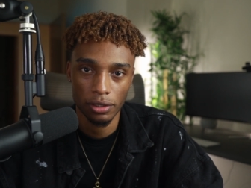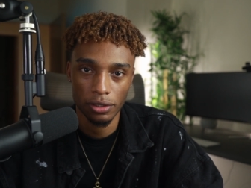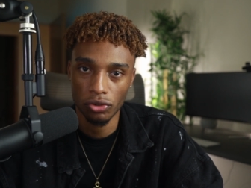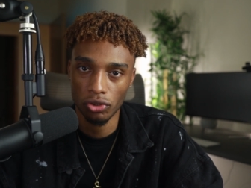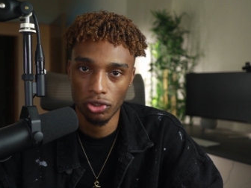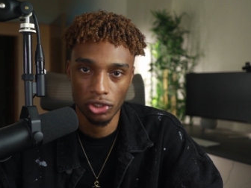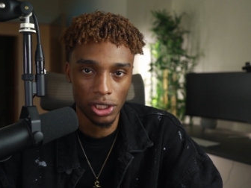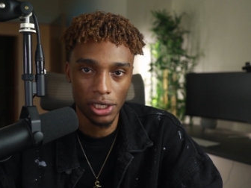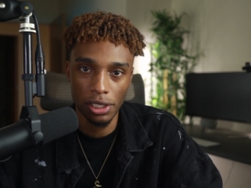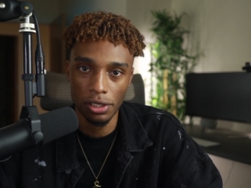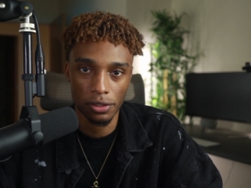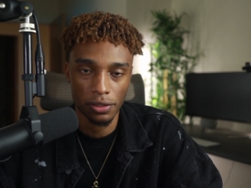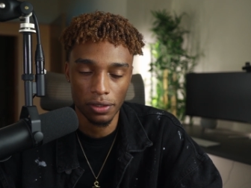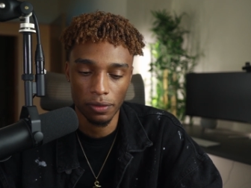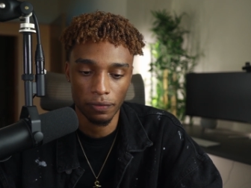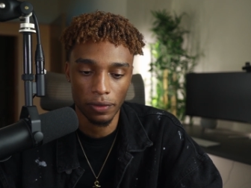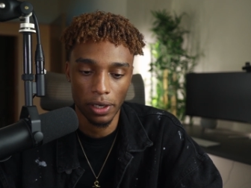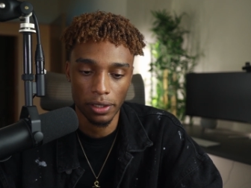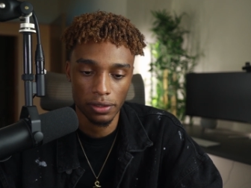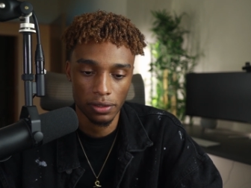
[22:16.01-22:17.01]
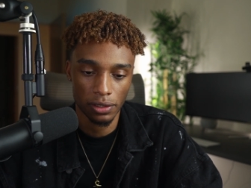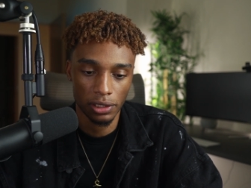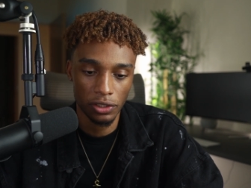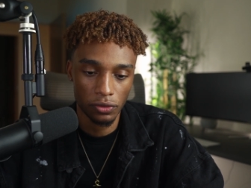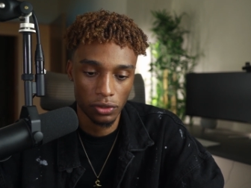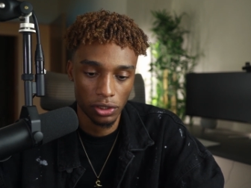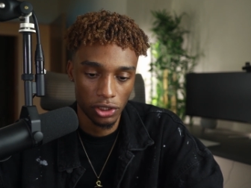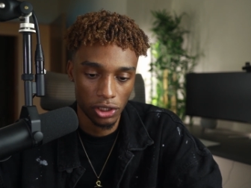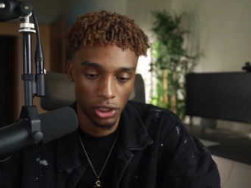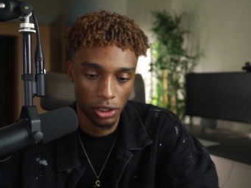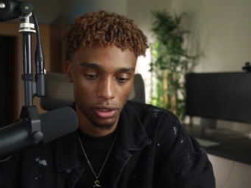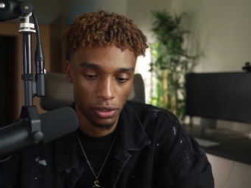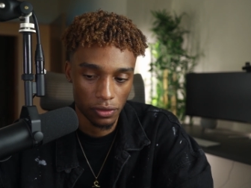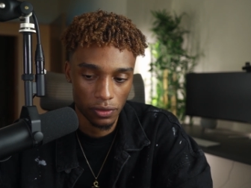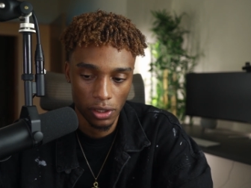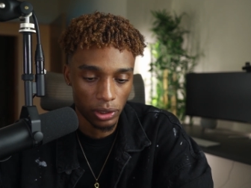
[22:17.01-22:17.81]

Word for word: It's genius, in fact, literally genius.